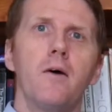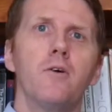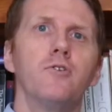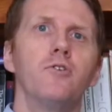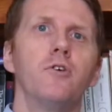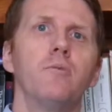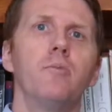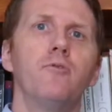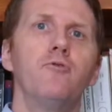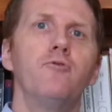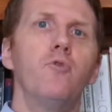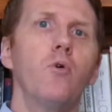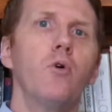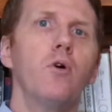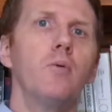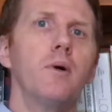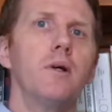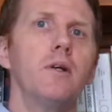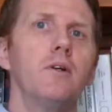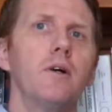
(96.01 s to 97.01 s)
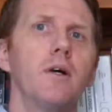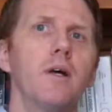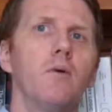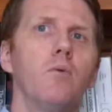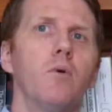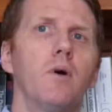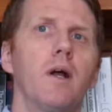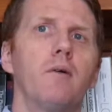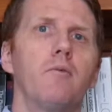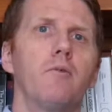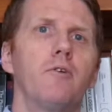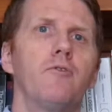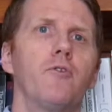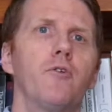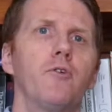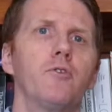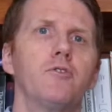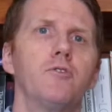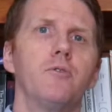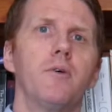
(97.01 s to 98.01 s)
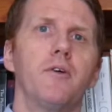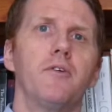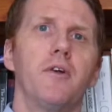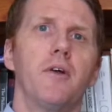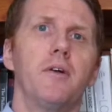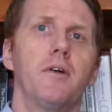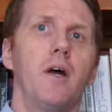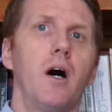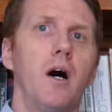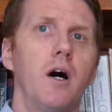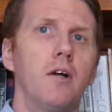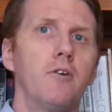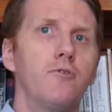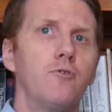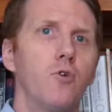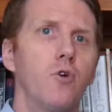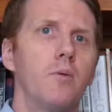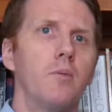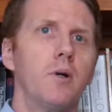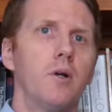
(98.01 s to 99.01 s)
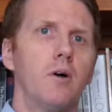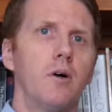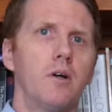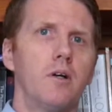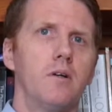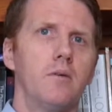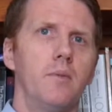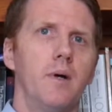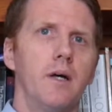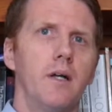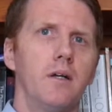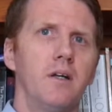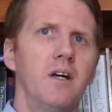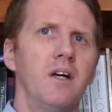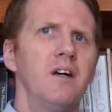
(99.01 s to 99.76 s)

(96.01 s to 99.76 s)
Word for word: So before we look at what I refer to as a non-formal argument,